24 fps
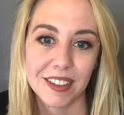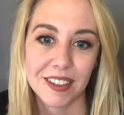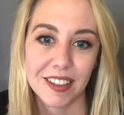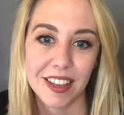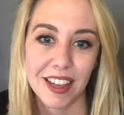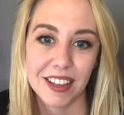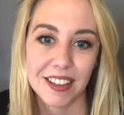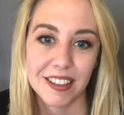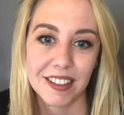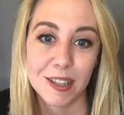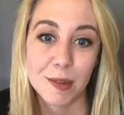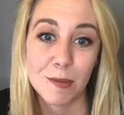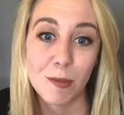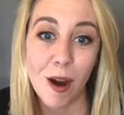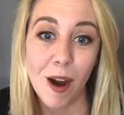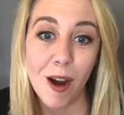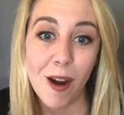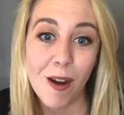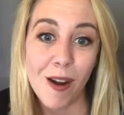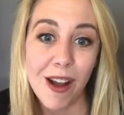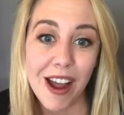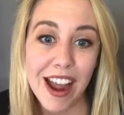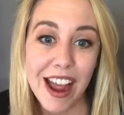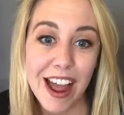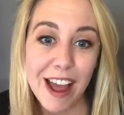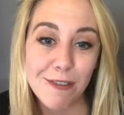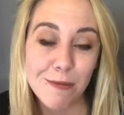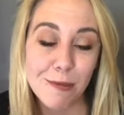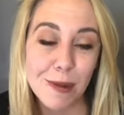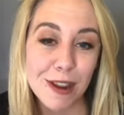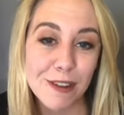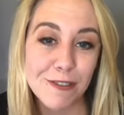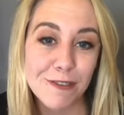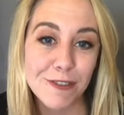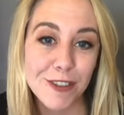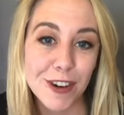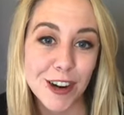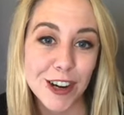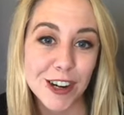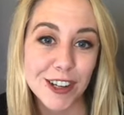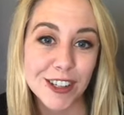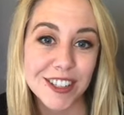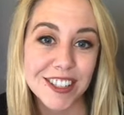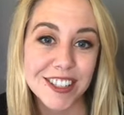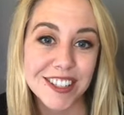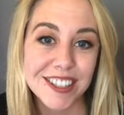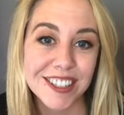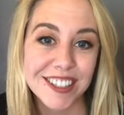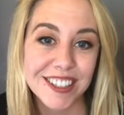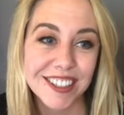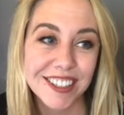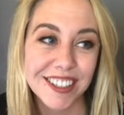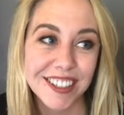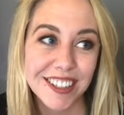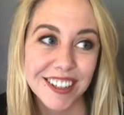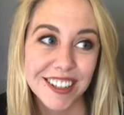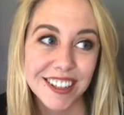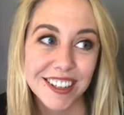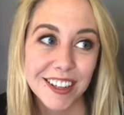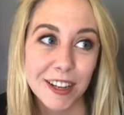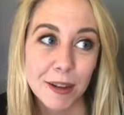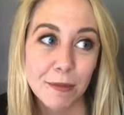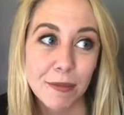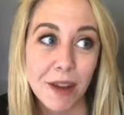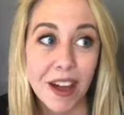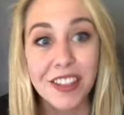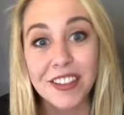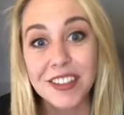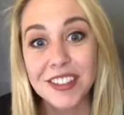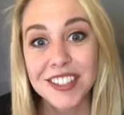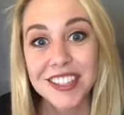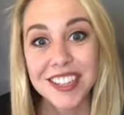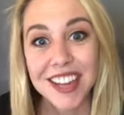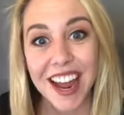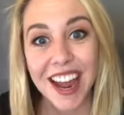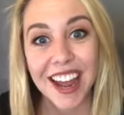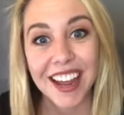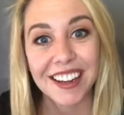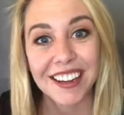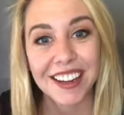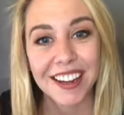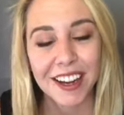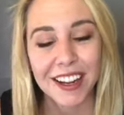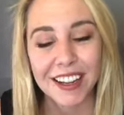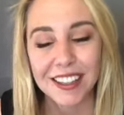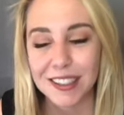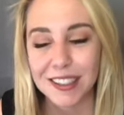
then tomorrow i have my first mother's day